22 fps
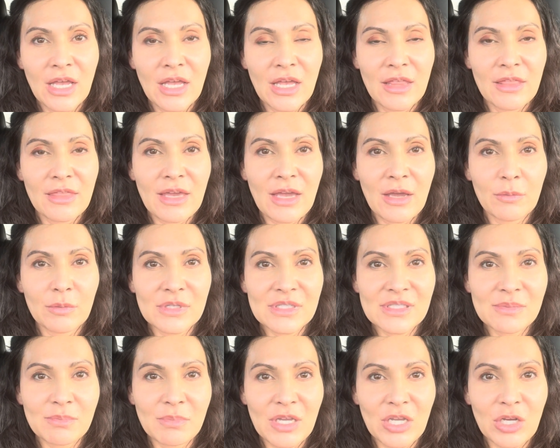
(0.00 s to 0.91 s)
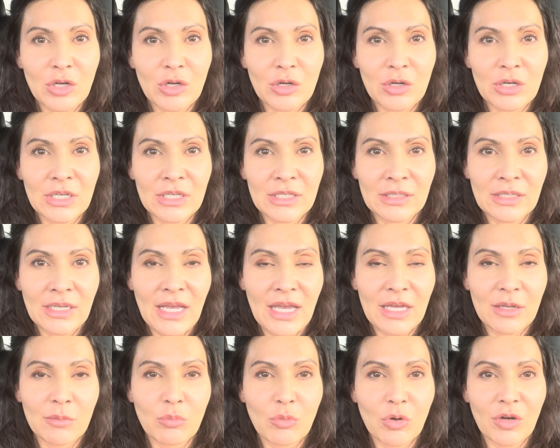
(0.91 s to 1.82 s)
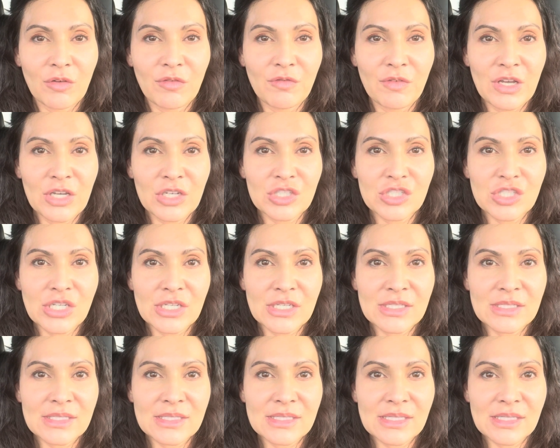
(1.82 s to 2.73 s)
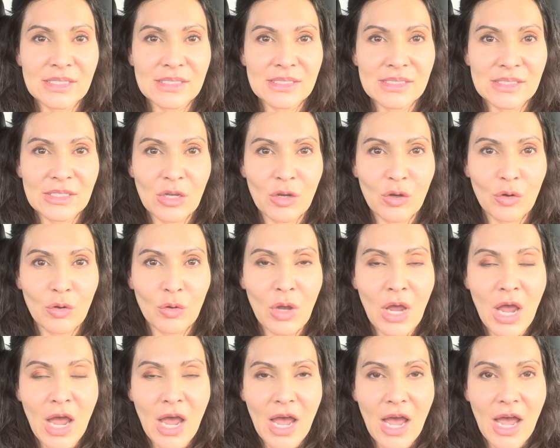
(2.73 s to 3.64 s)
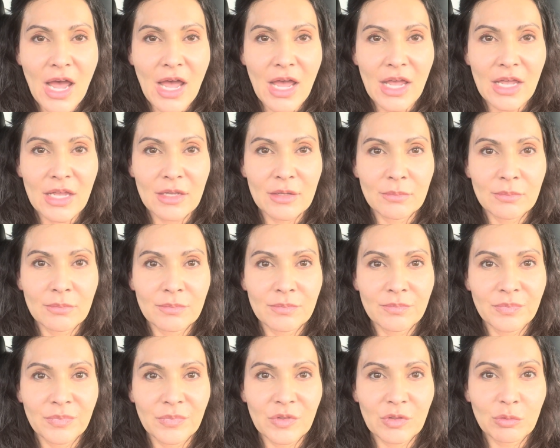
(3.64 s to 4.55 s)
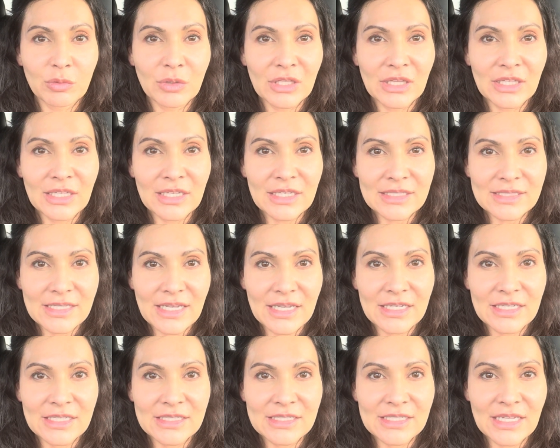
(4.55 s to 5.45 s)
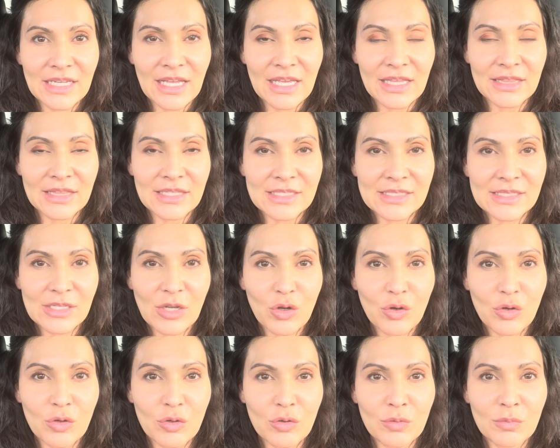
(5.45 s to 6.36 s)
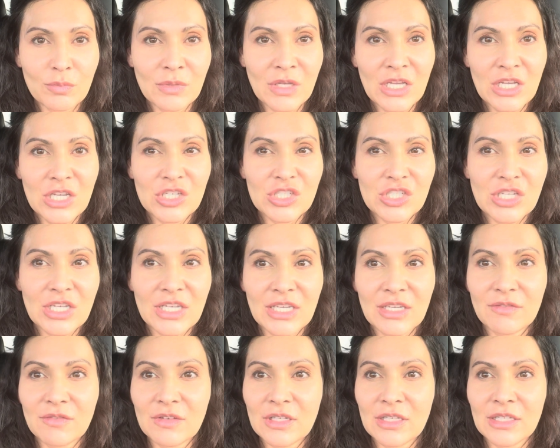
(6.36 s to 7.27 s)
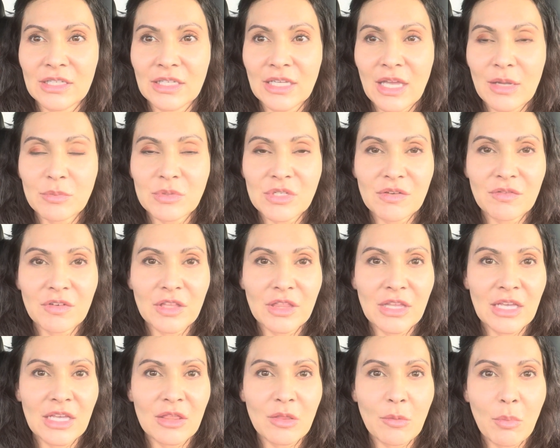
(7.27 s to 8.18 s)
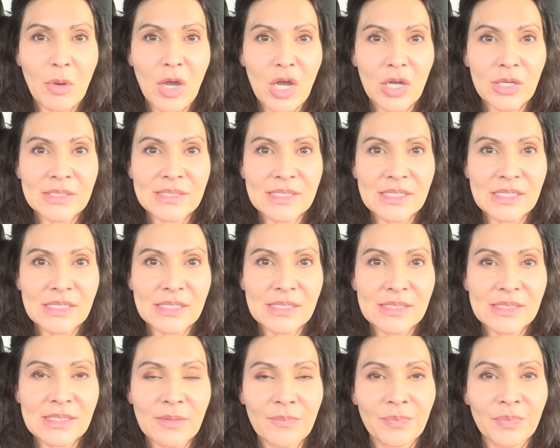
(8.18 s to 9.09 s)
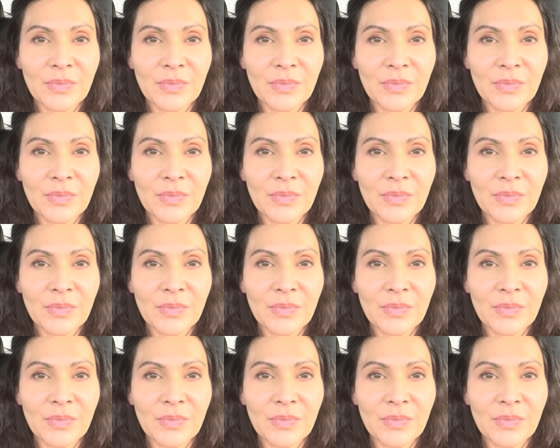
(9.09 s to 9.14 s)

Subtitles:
that was bigger and had more functions. So I'm really excited to get this home. She even kept everything in the boxes.